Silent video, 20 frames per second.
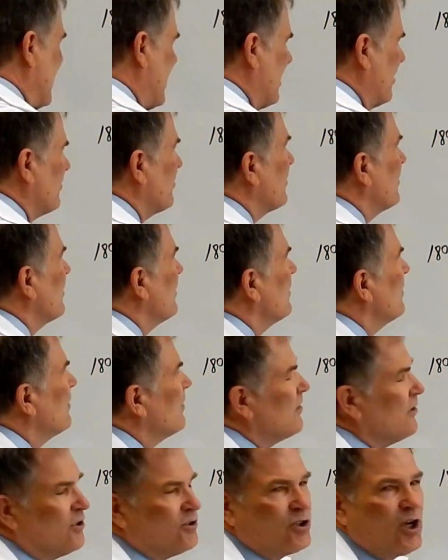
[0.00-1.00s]
Now,
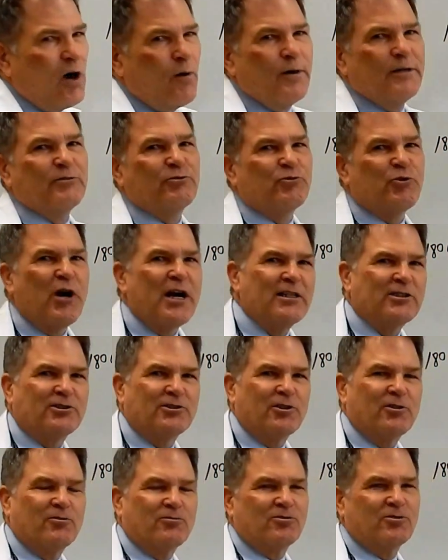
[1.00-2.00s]
there's always
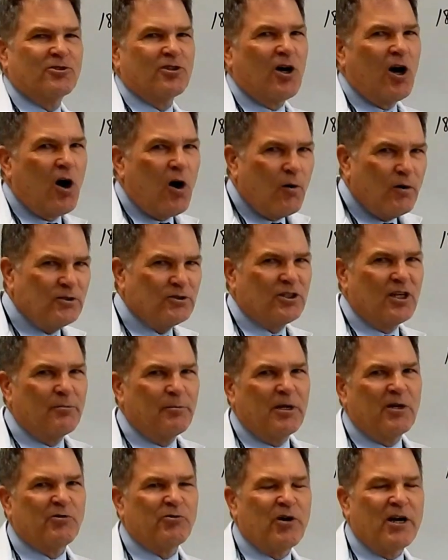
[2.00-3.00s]
ratios. There's always
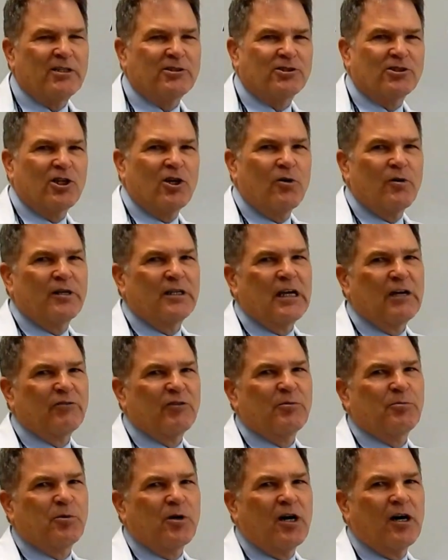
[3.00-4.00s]
going to be a ratio in
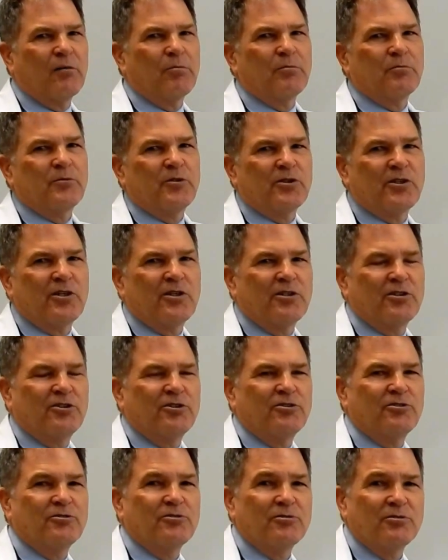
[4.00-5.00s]
every problem you're going
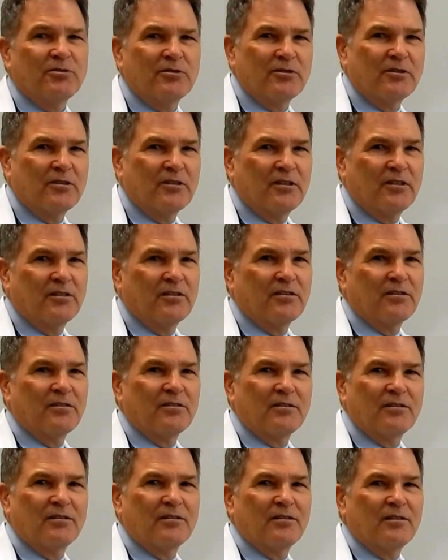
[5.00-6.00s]
to do
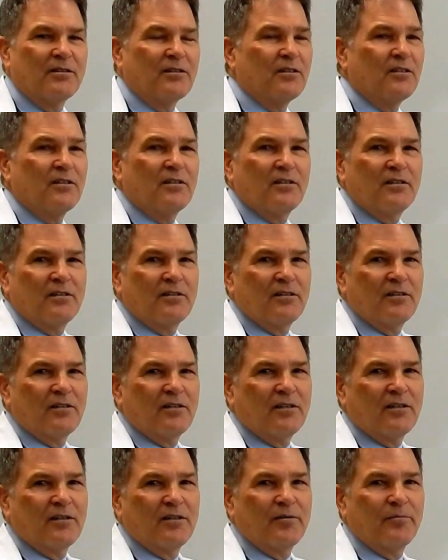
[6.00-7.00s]
in
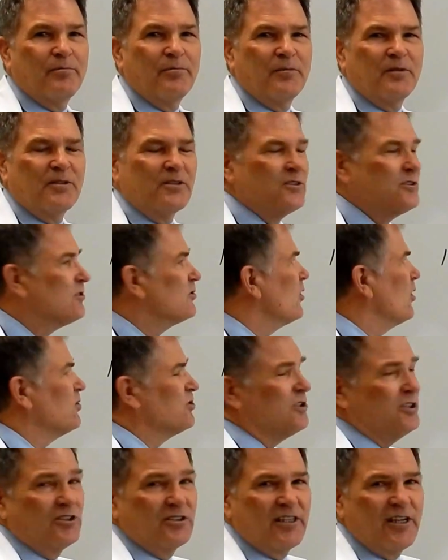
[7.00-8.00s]
uh, these
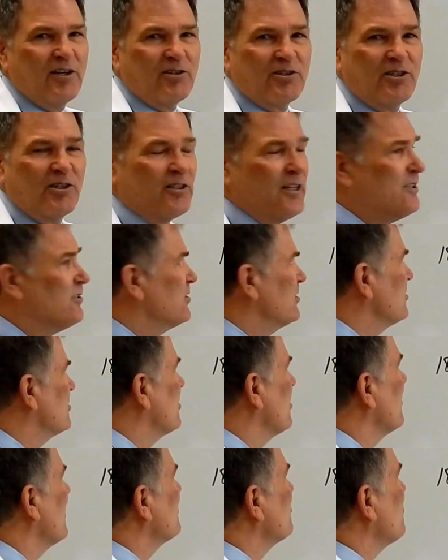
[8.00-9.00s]
dosage calculations.
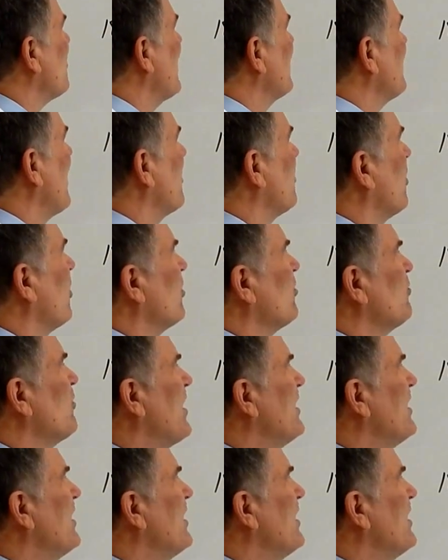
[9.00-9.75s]
So let's write down all the